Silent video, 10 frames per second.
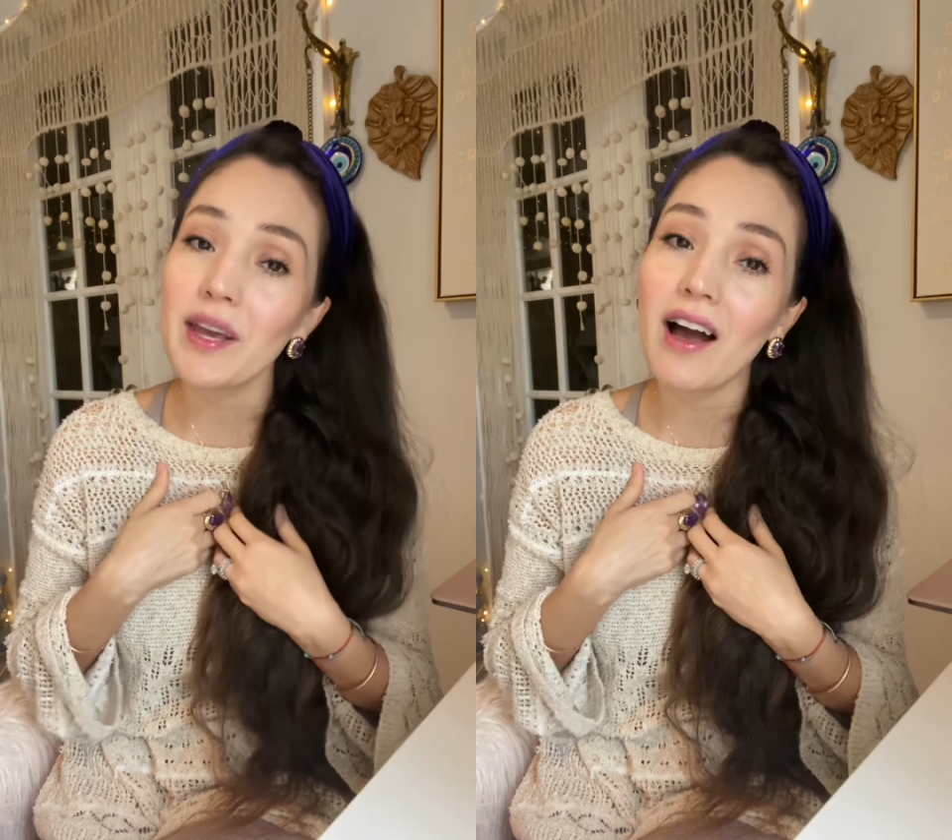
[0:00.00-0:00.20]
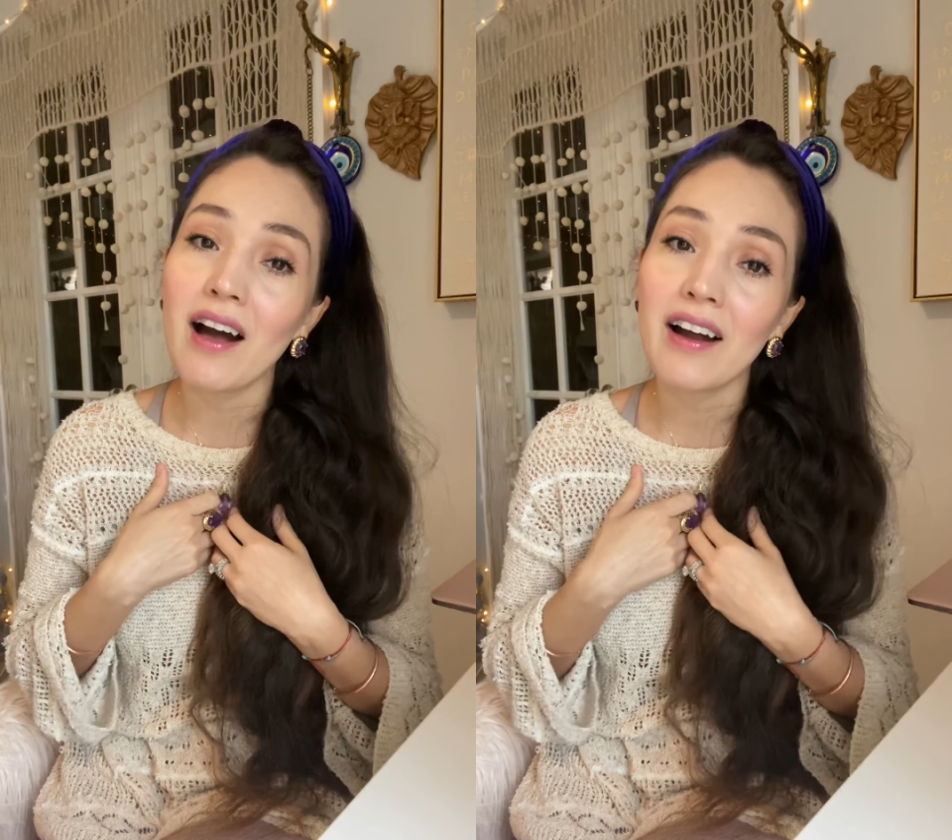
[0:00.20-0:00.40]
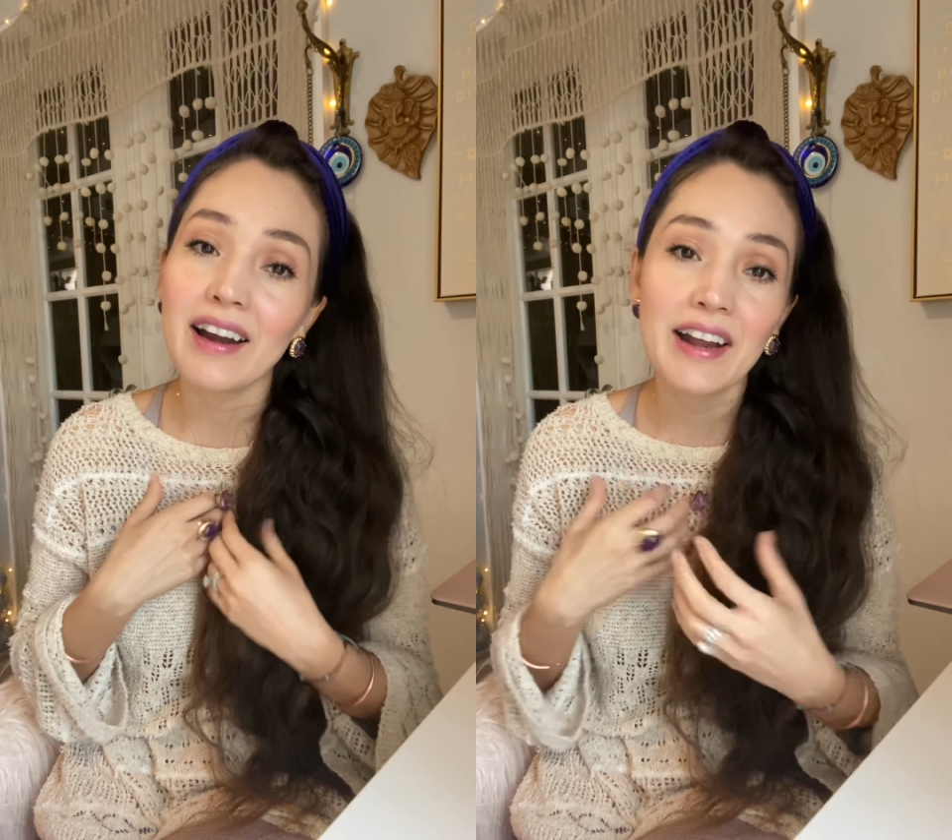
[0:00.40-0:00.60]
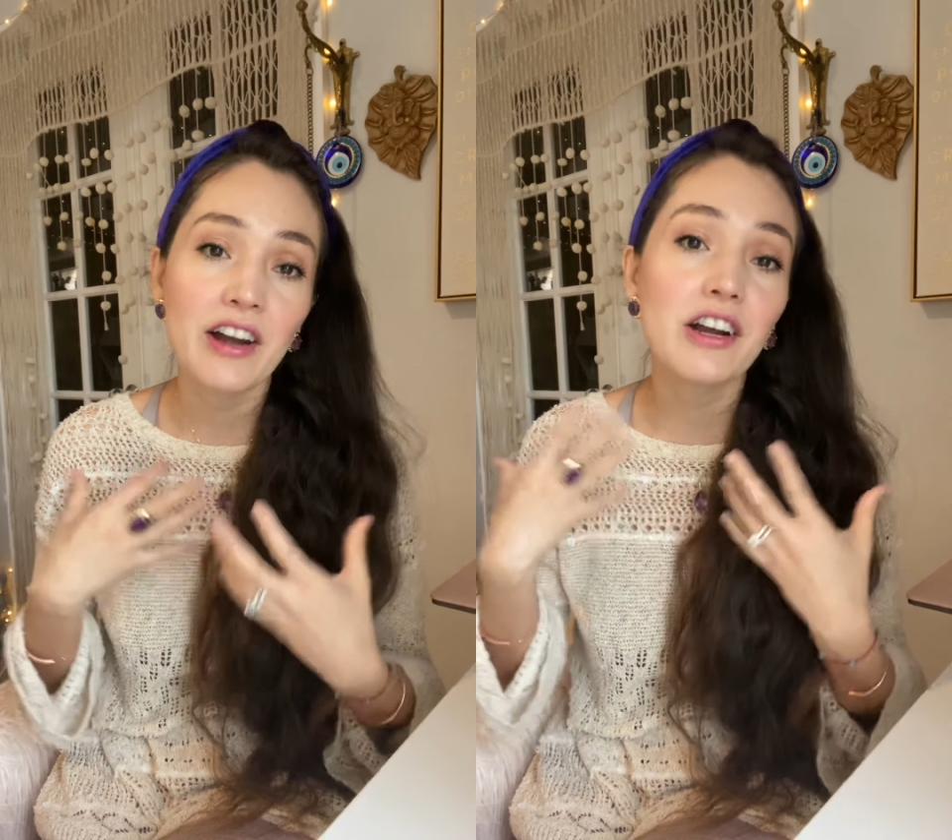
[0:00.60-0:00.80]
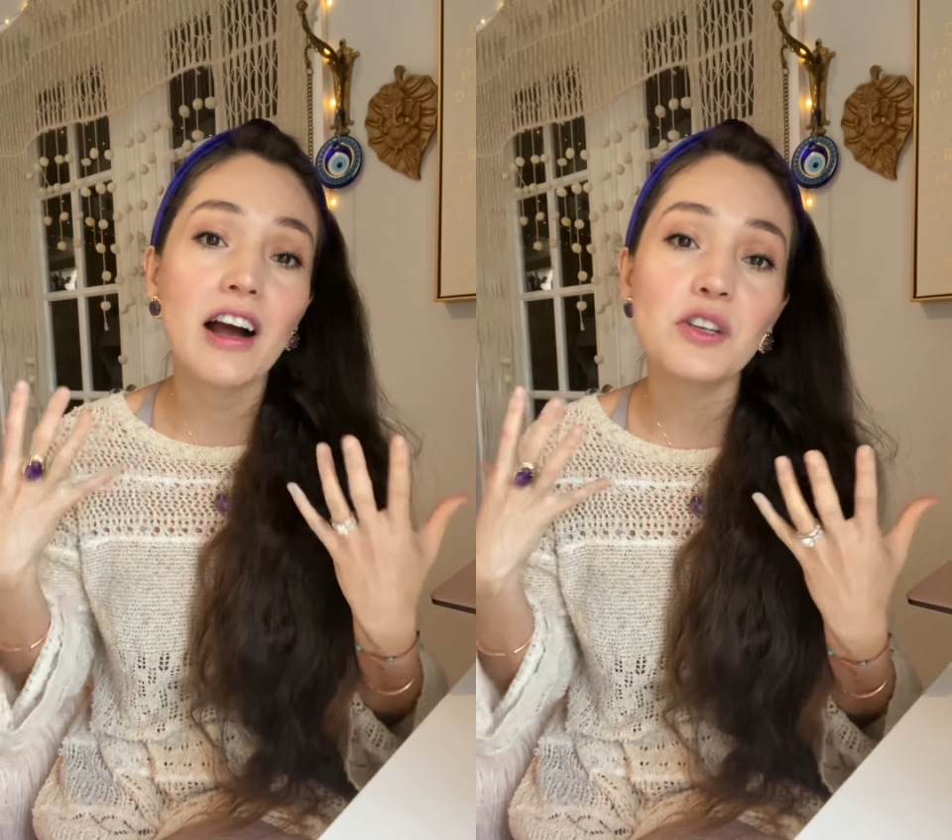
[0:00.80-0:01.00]
are, and
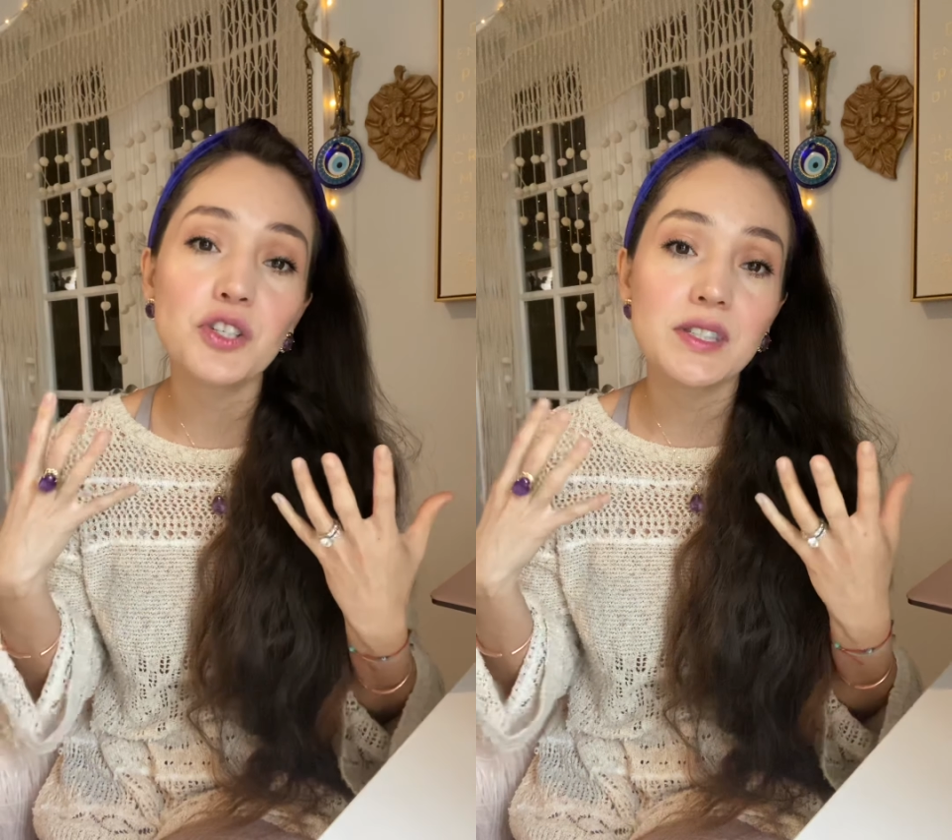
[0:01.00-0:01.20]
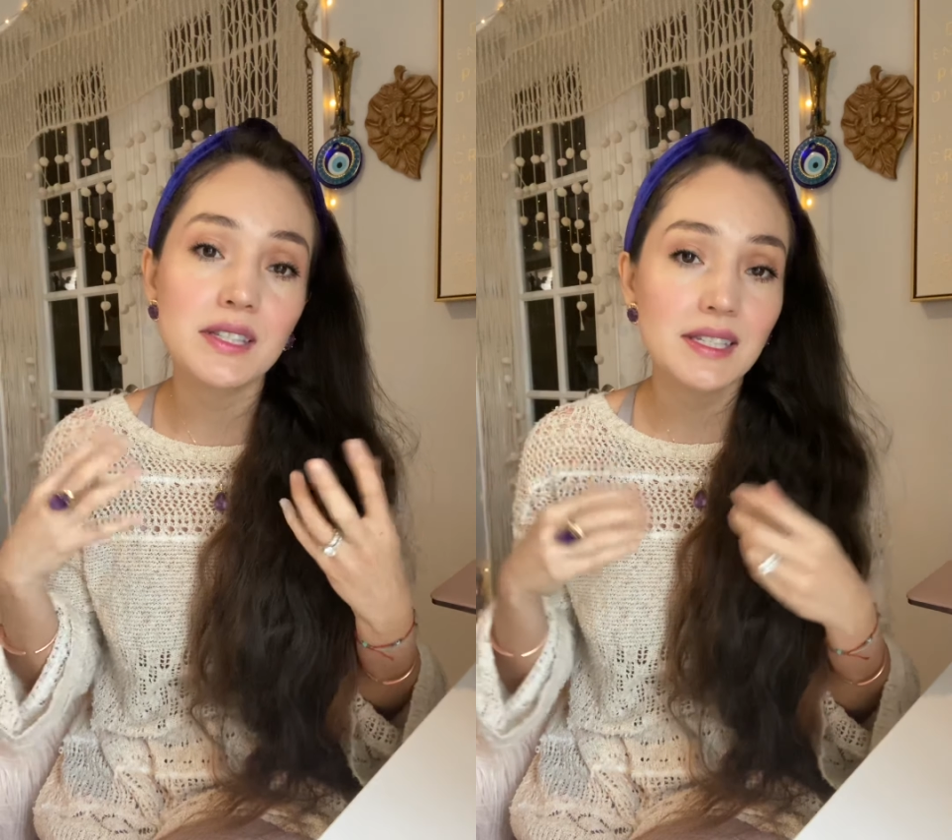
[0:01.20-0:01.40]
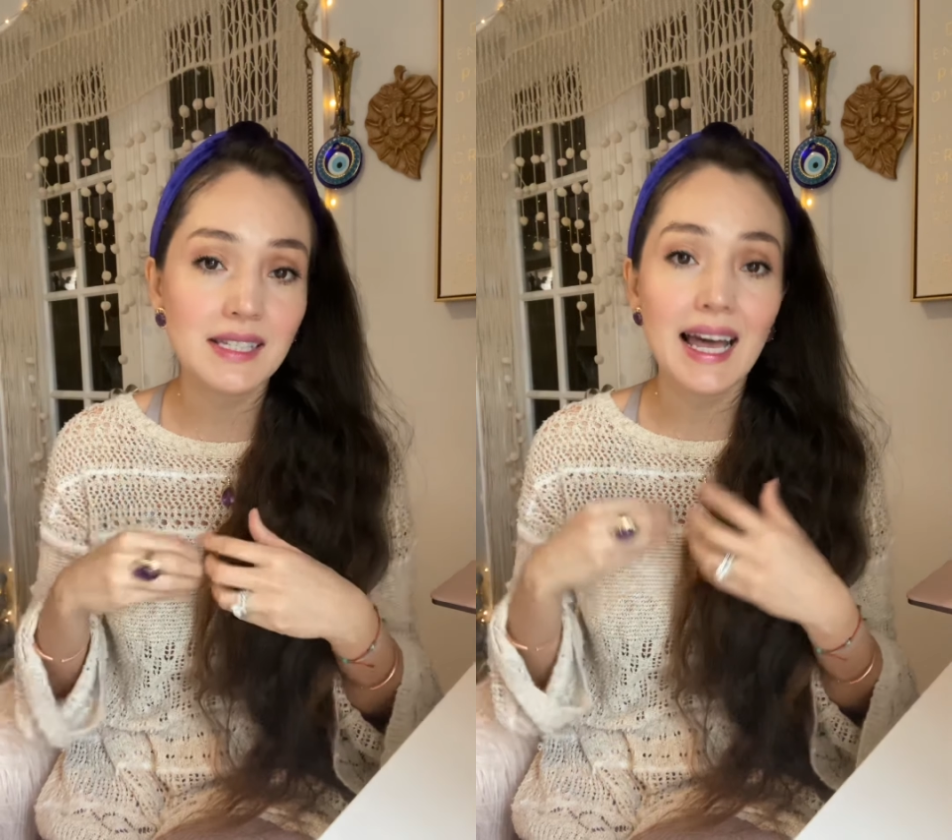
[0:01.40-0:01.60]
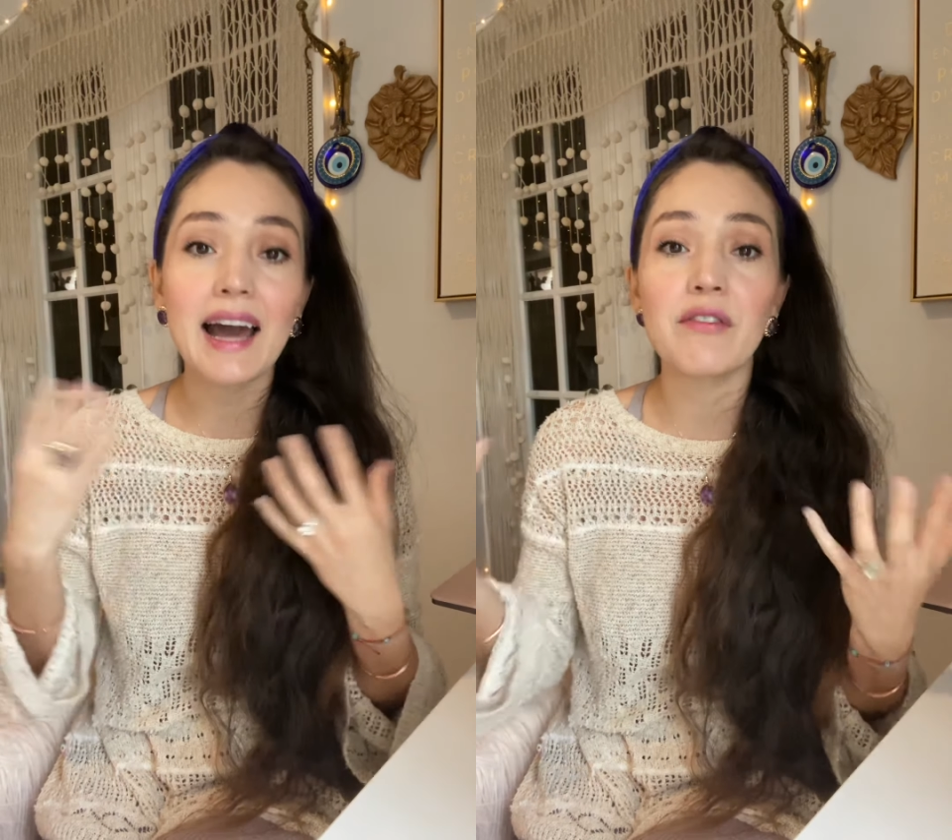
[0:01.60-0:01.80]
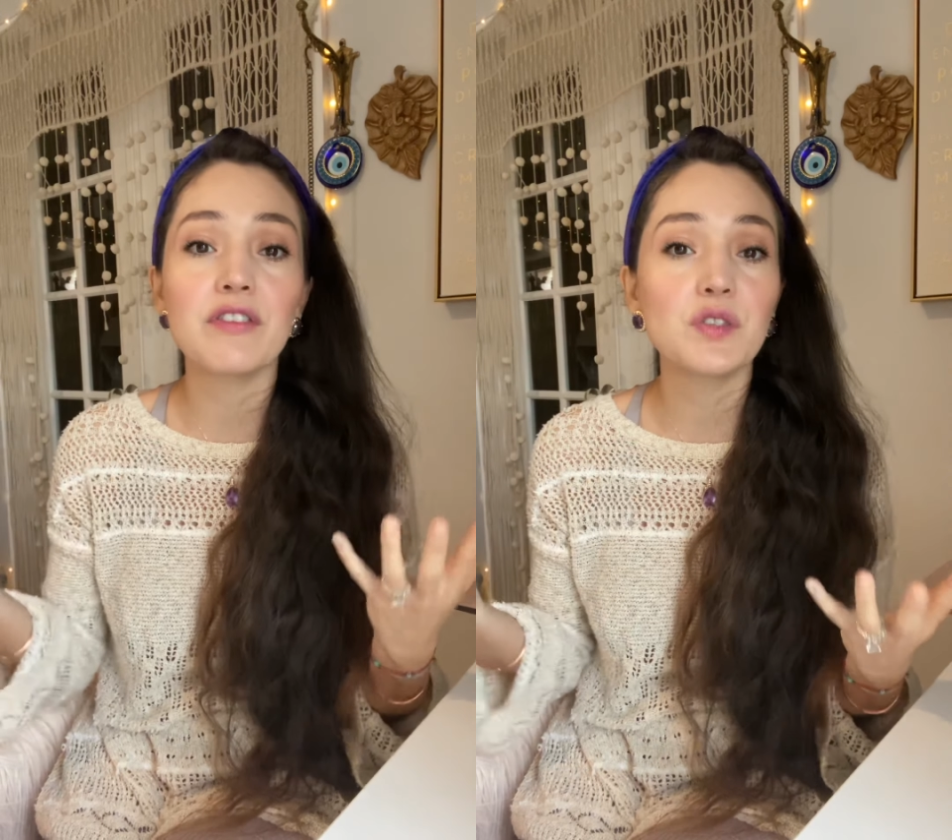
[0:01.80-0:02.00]
our consciousness is out
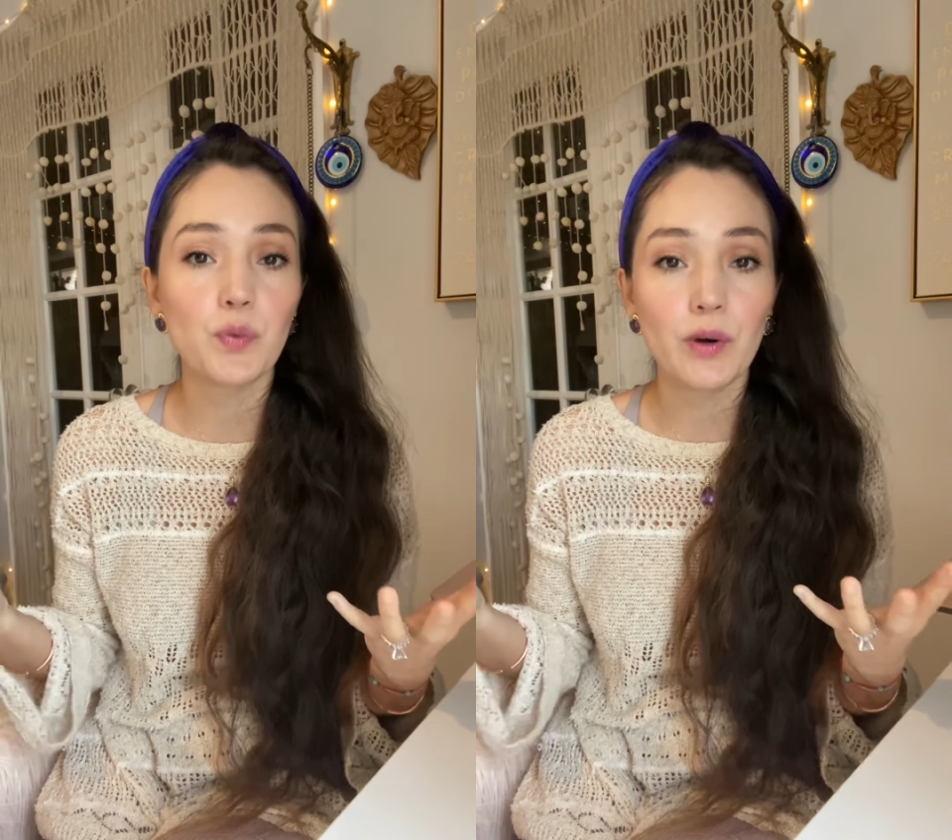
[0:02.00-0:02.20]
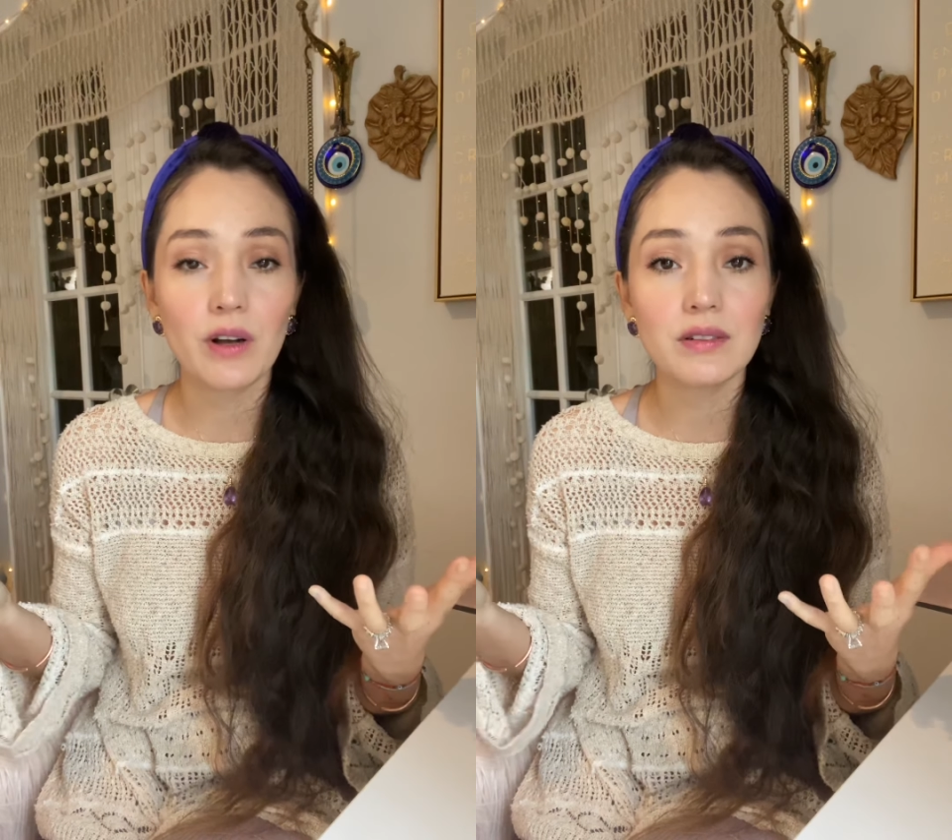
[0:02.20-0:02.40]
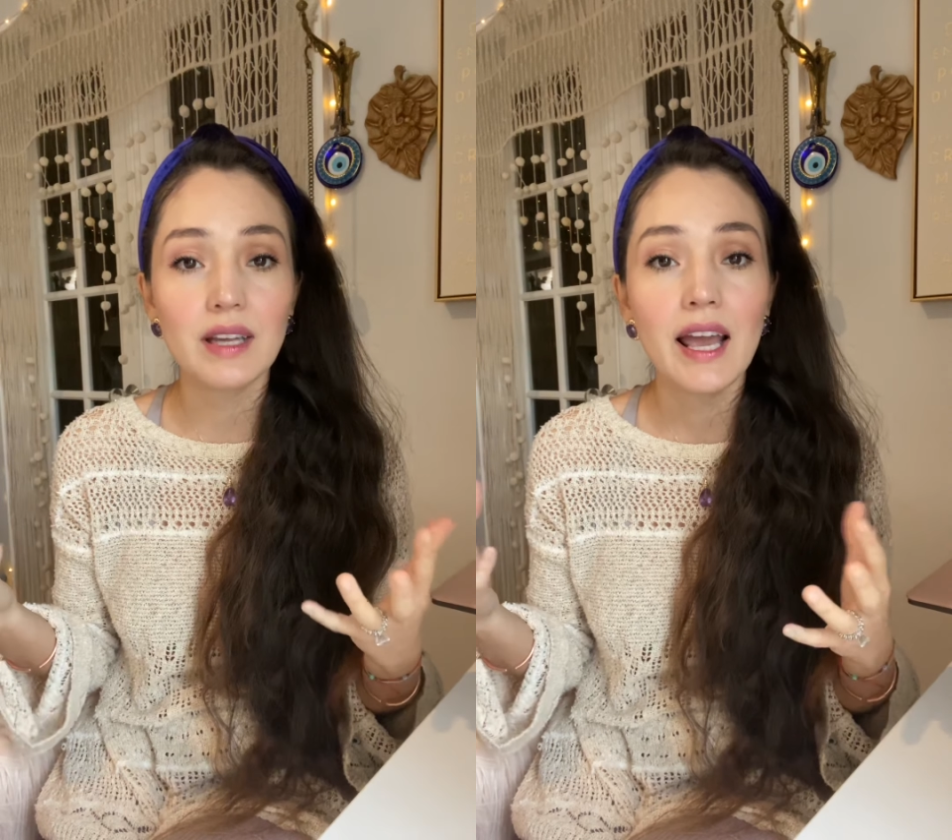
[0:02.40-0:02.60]
of this world.